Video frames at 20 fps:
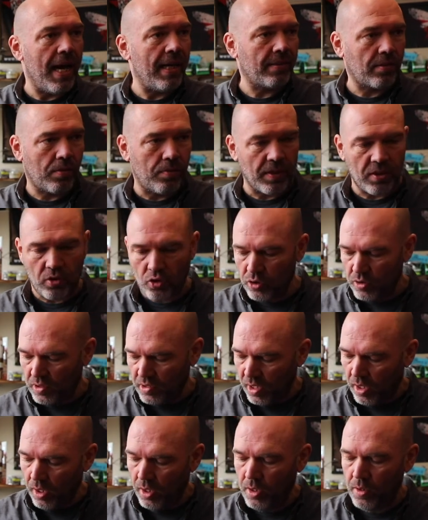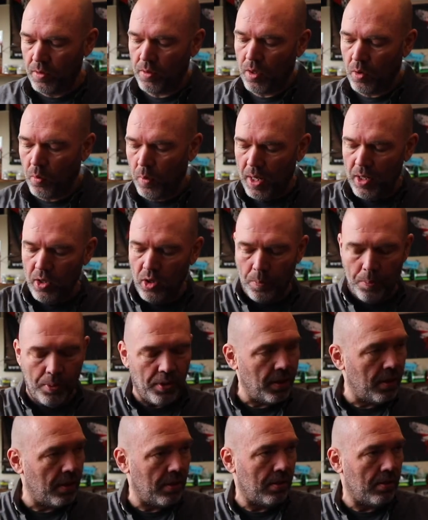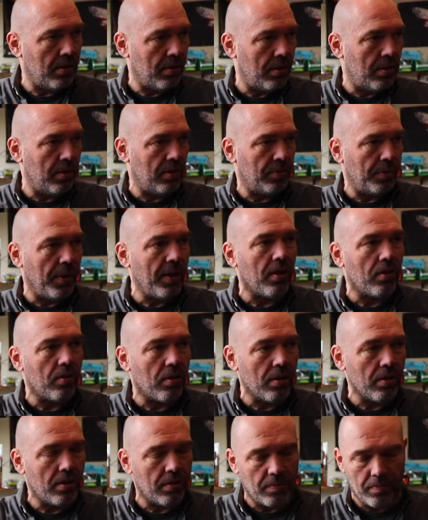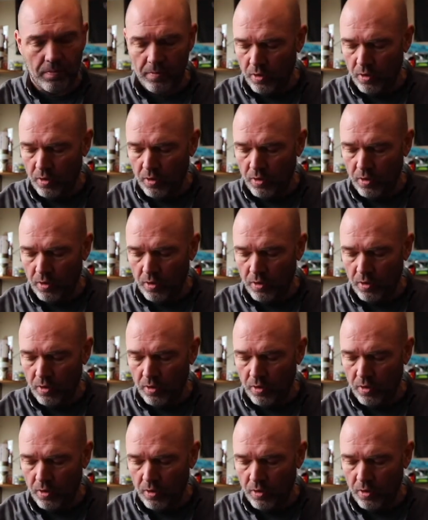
asked questions are, why do you put in the speaker cords?